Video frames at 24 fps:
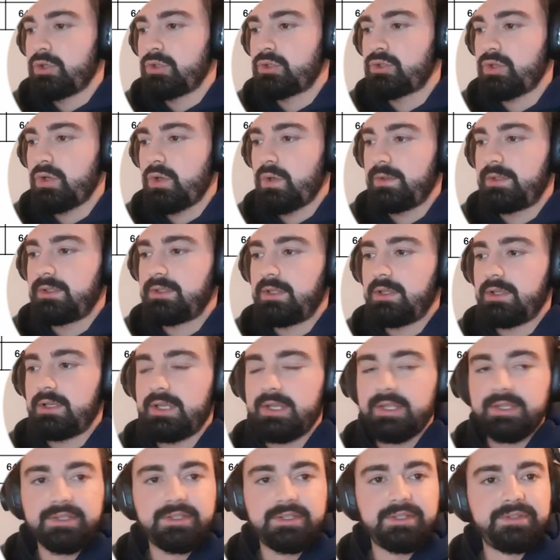So
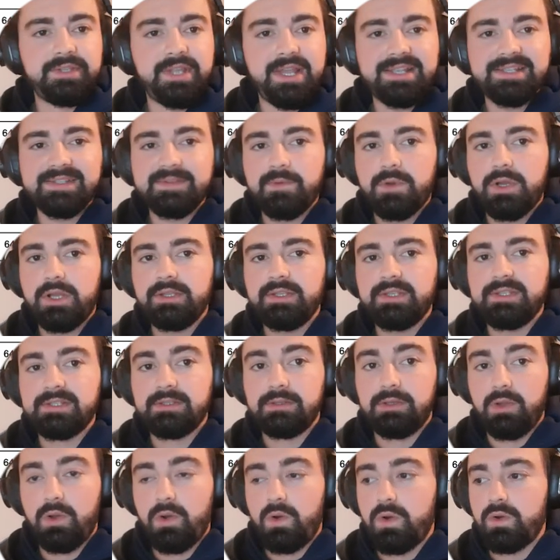the next one is
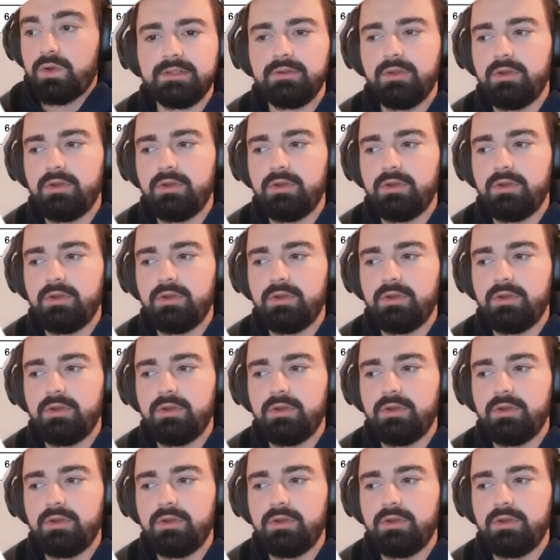long.